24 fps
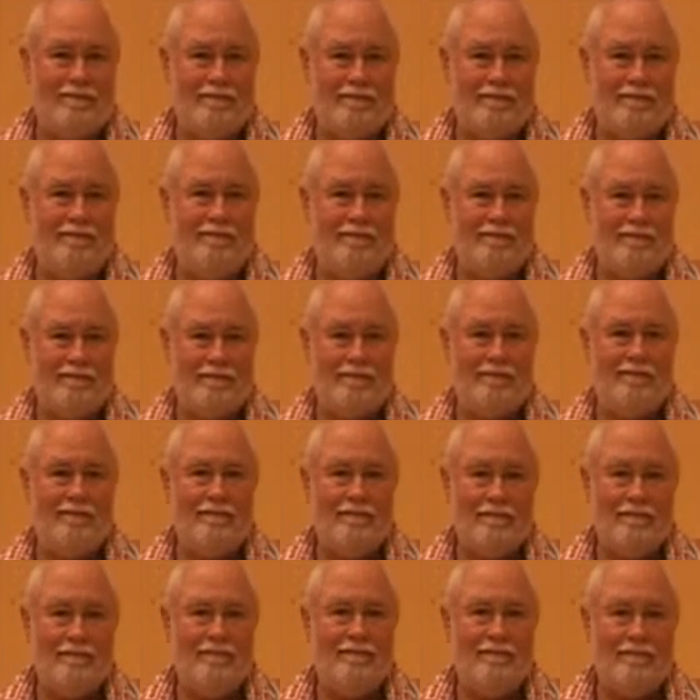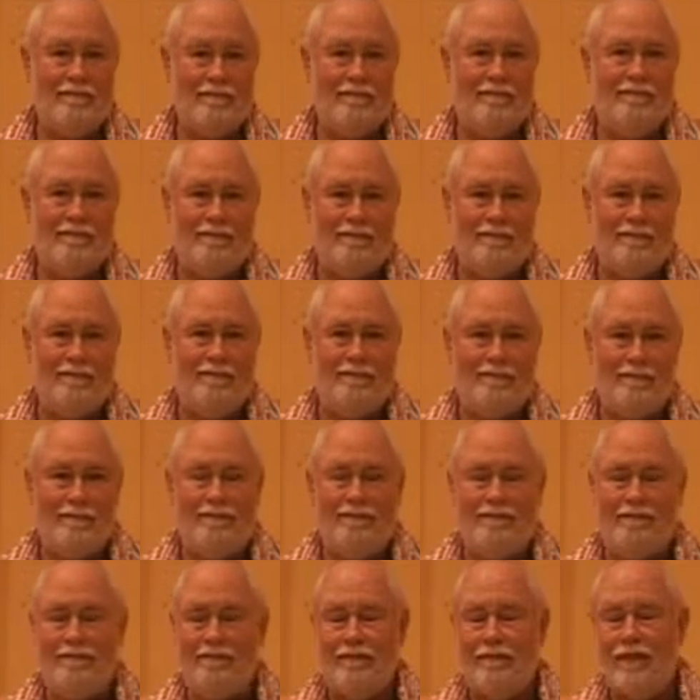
Nothing is said.